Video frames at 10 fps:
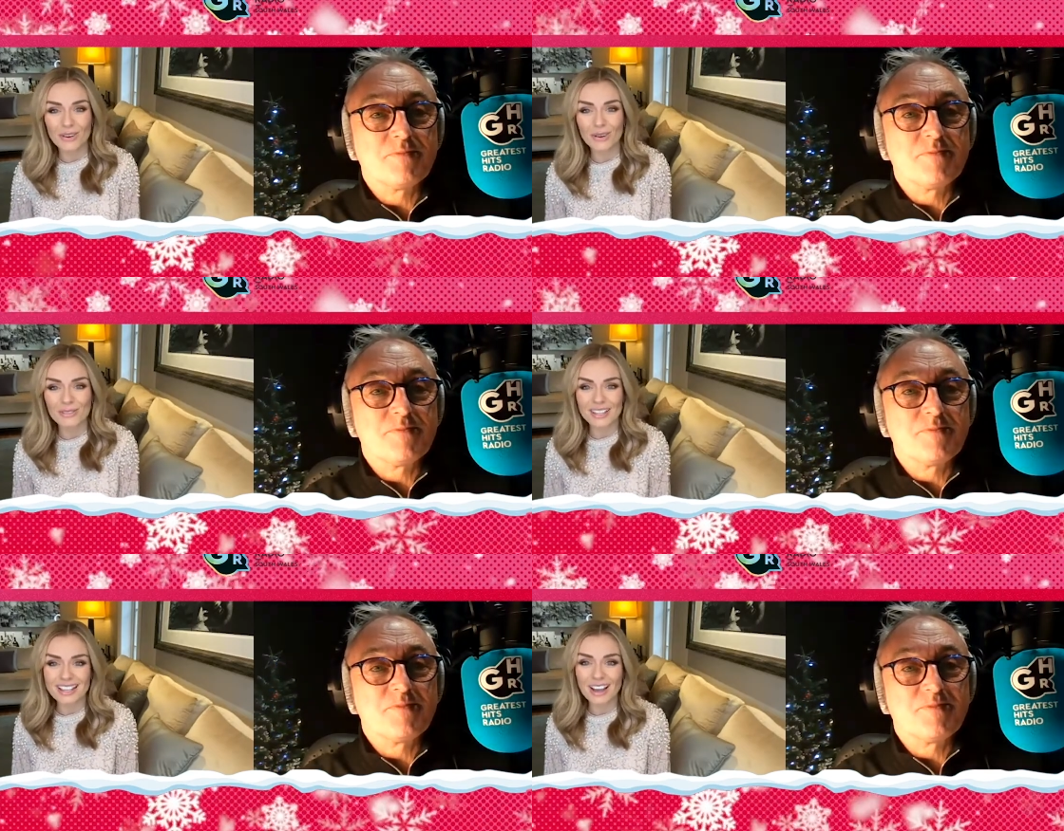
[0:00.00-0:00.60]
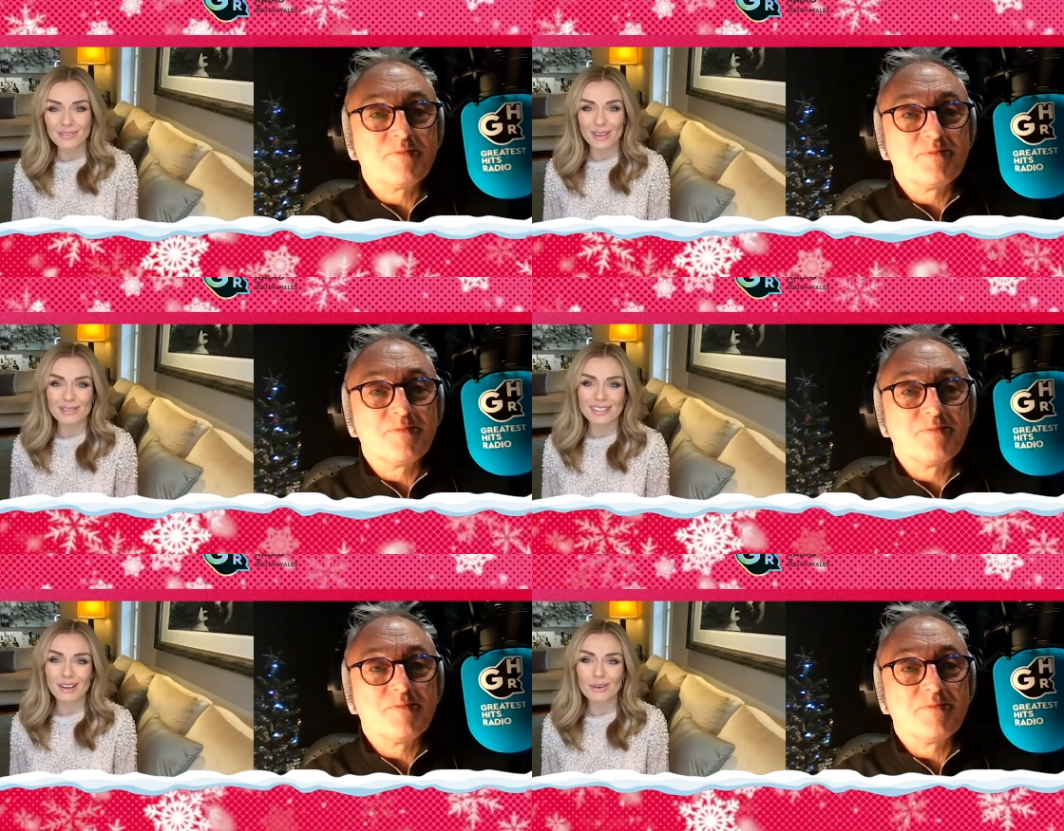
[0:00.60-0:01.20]
Speaker 1: all, all of the
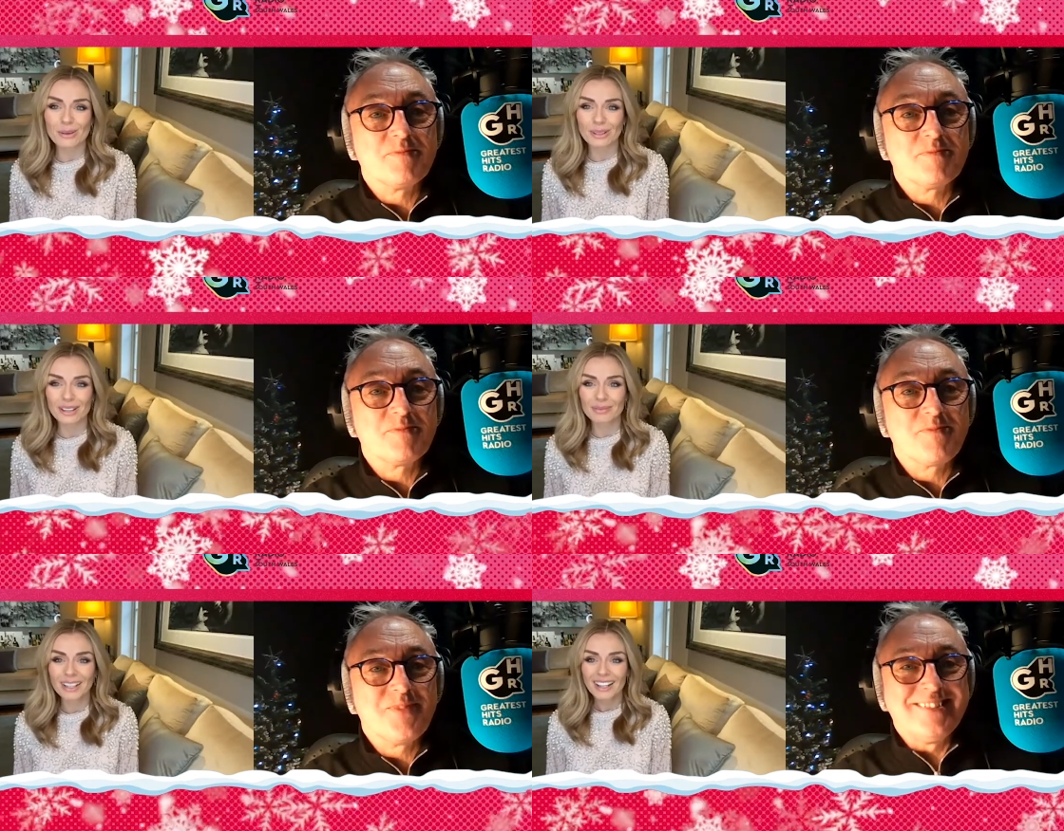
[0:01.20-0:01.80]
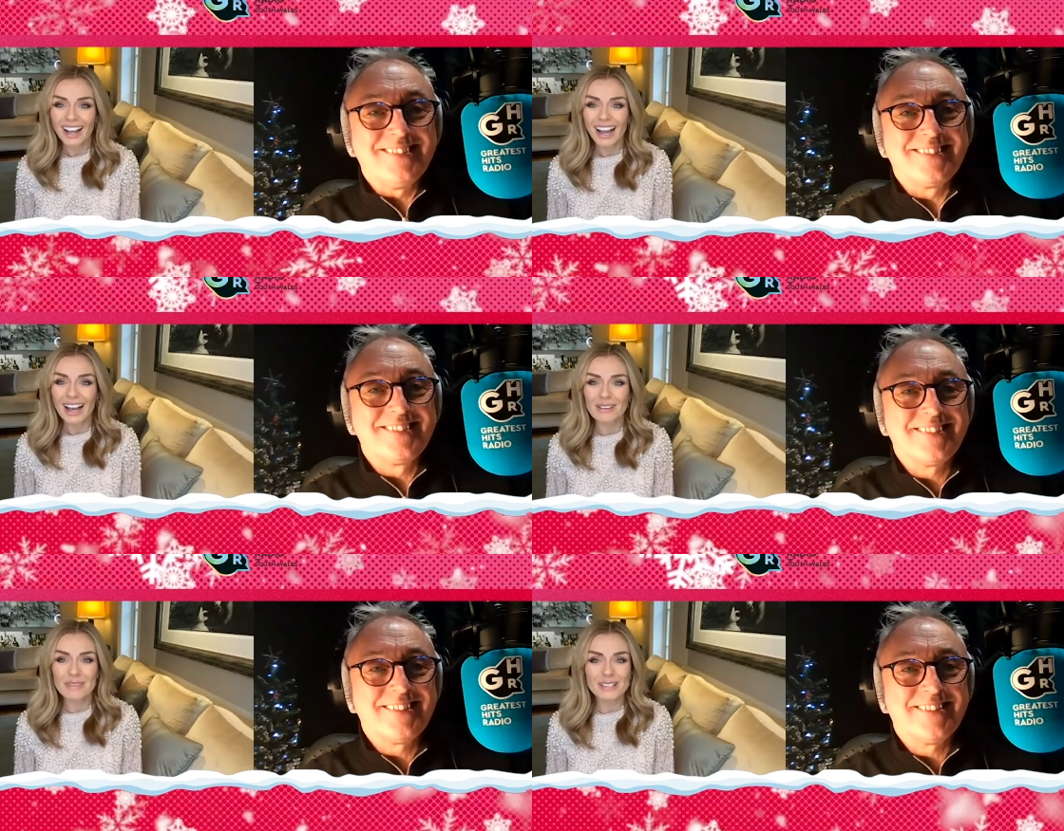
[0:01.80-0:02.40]
Taffia, as I call them.
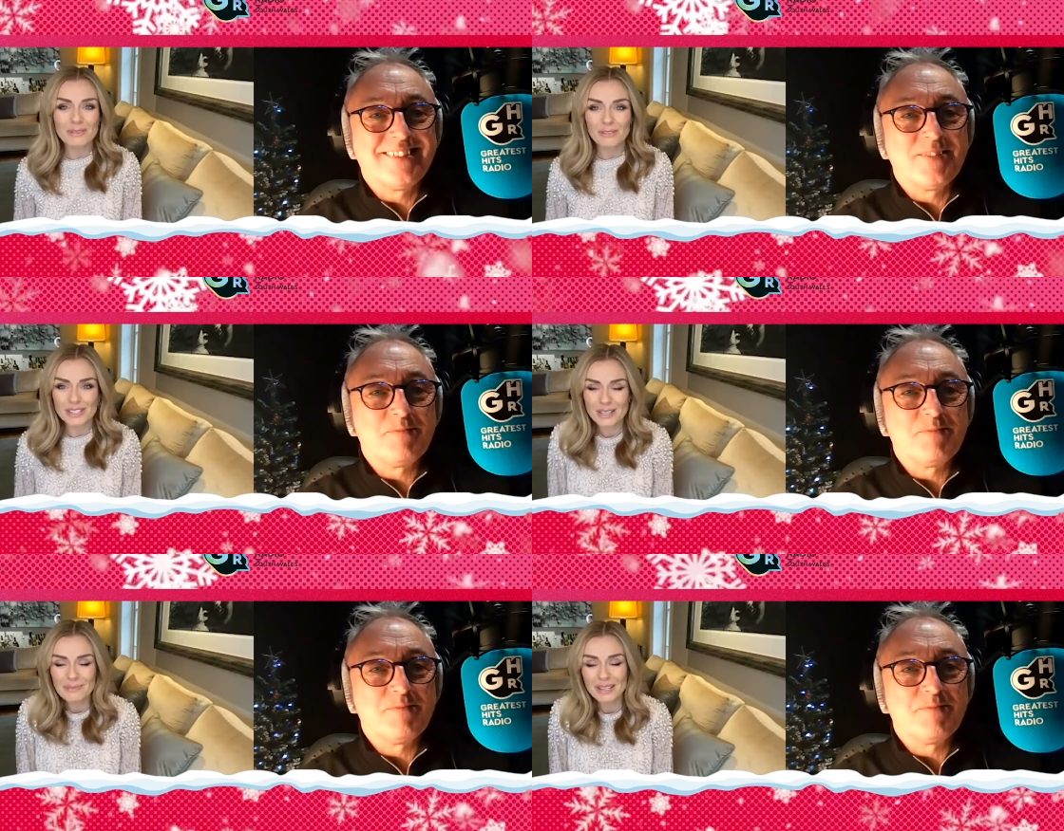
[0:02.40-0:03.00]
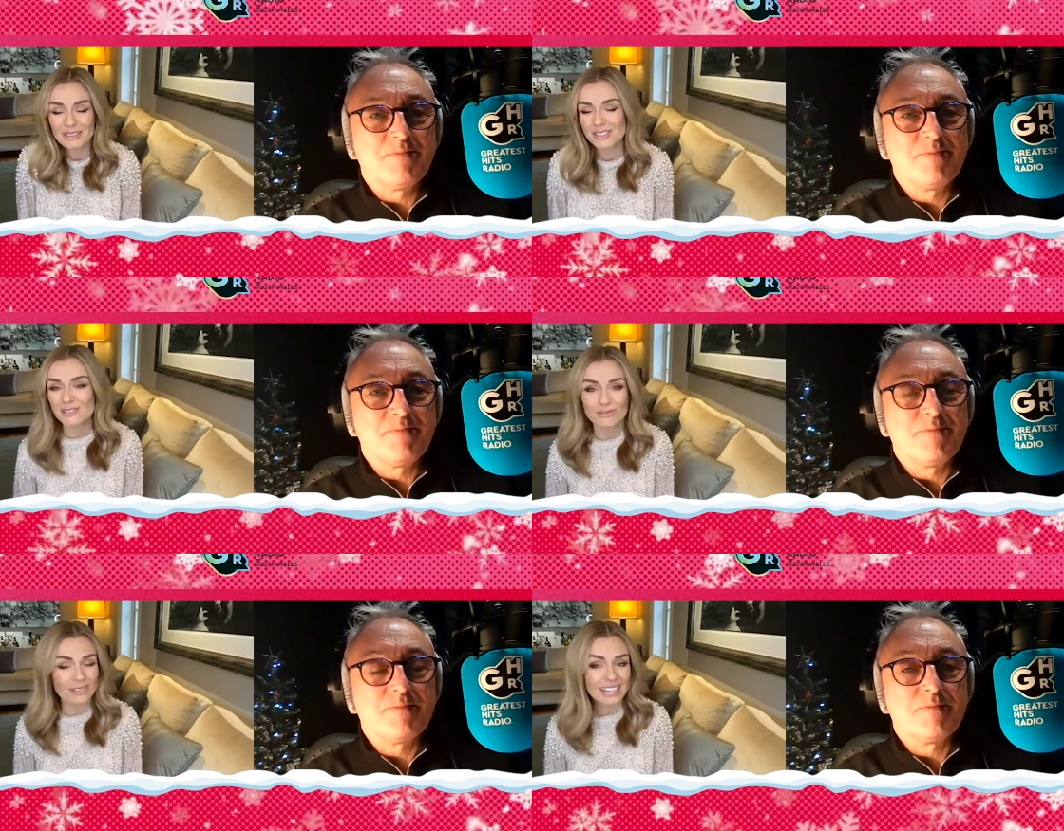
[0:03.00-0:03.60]
Um, it's obviously been a
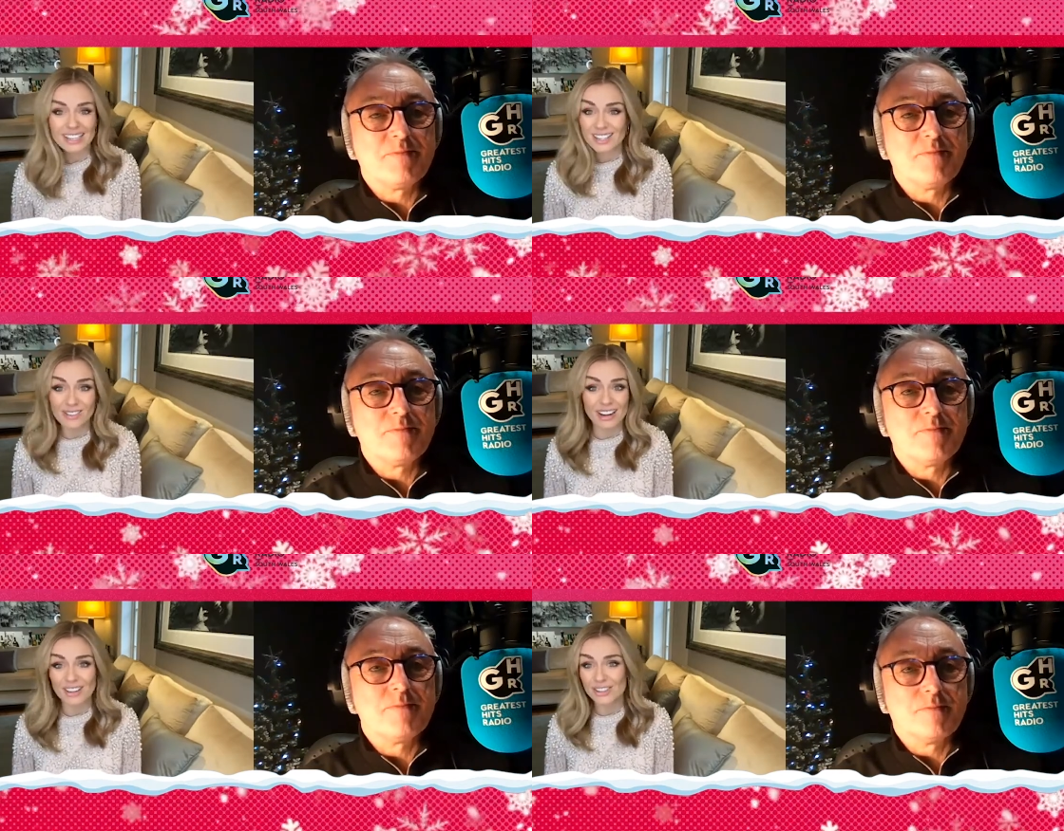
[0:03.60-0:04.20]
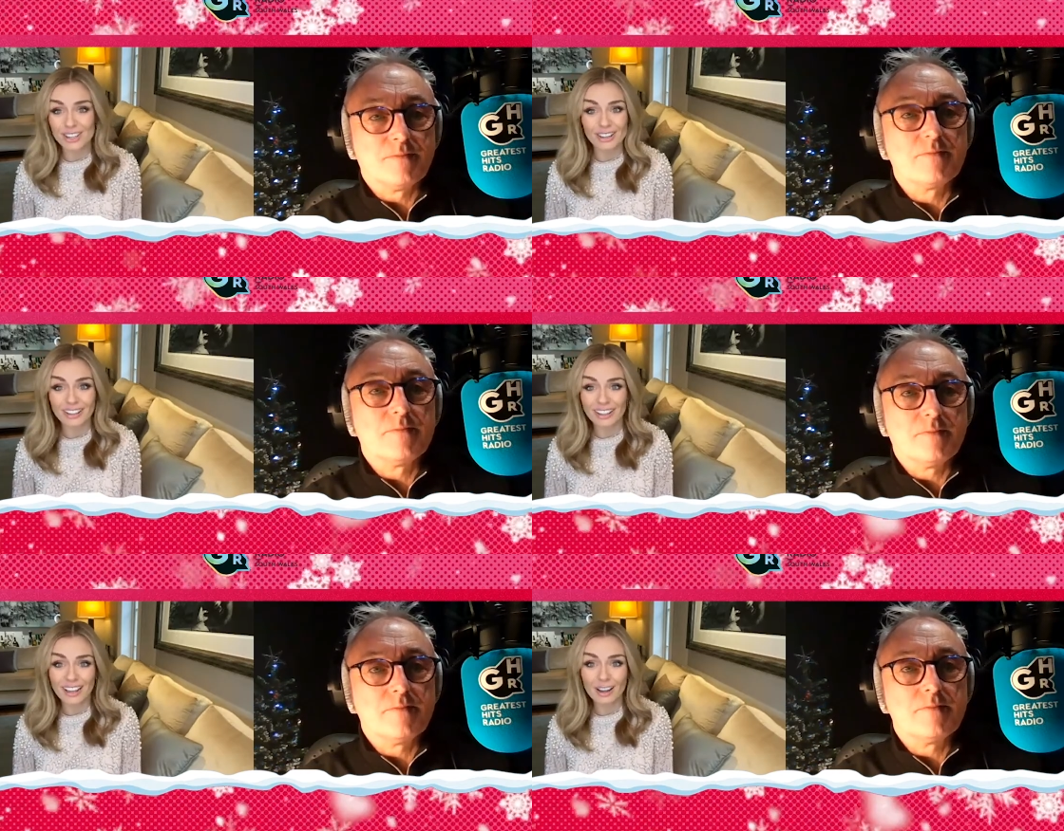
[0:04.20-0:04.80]
really strange
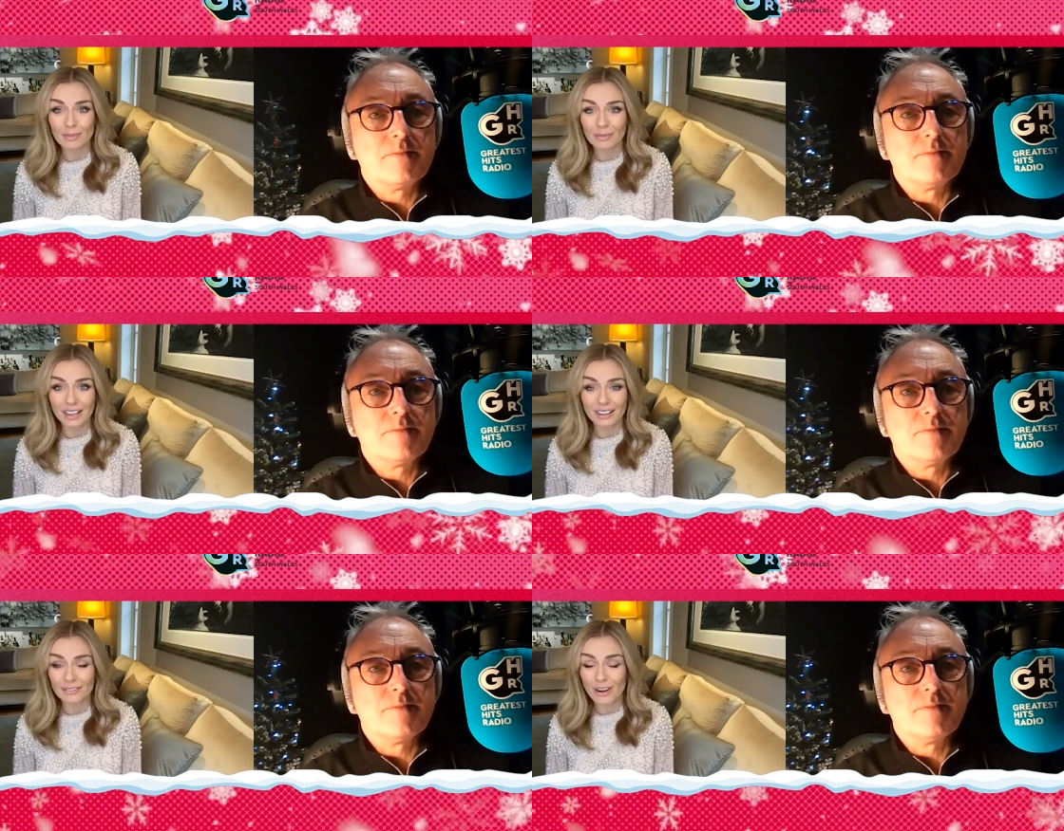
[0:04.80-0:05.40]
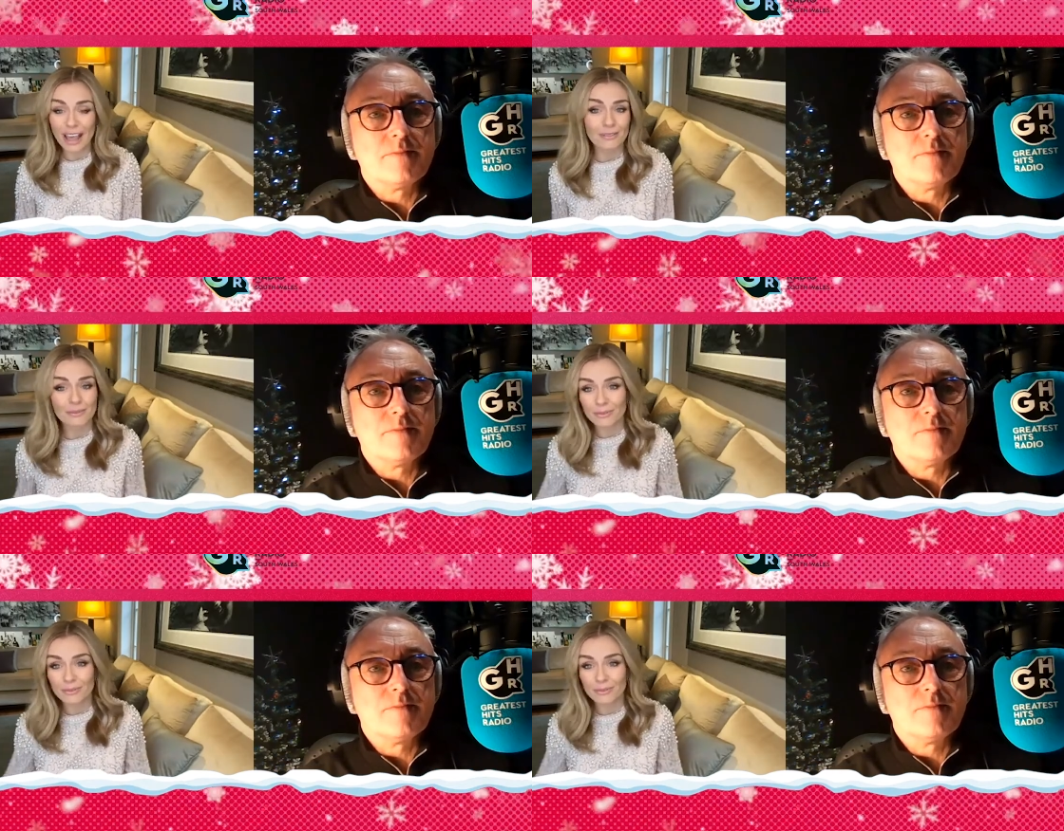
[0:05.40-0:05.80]
year, um, like for,